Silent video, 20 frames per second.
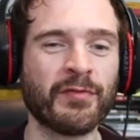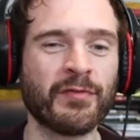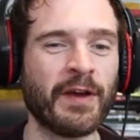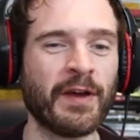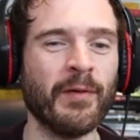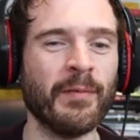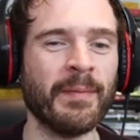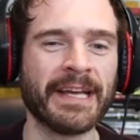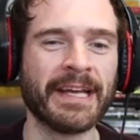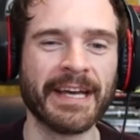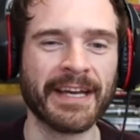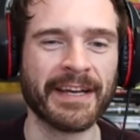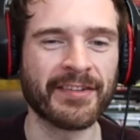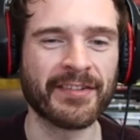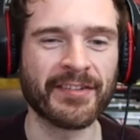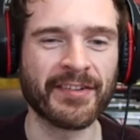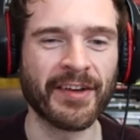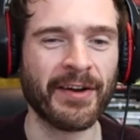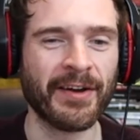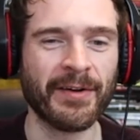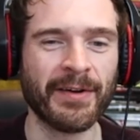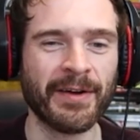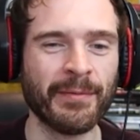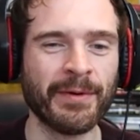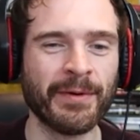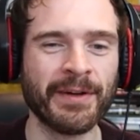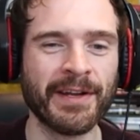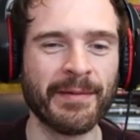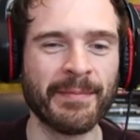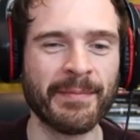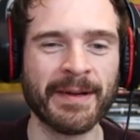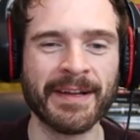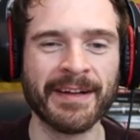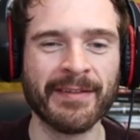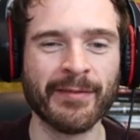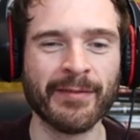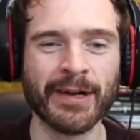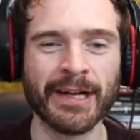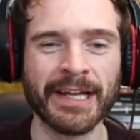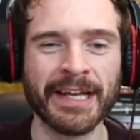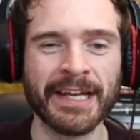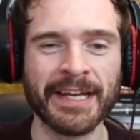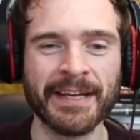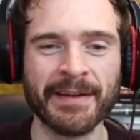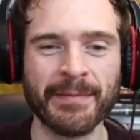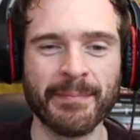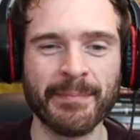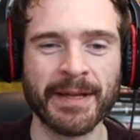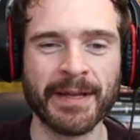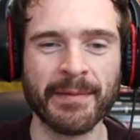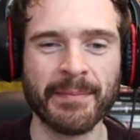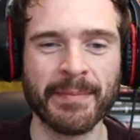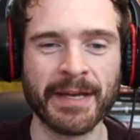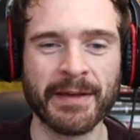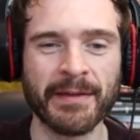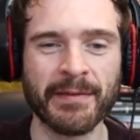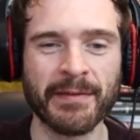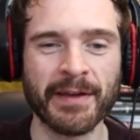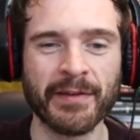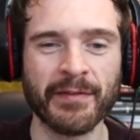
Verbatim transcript: was filming it, so it wouldn't have been really been a big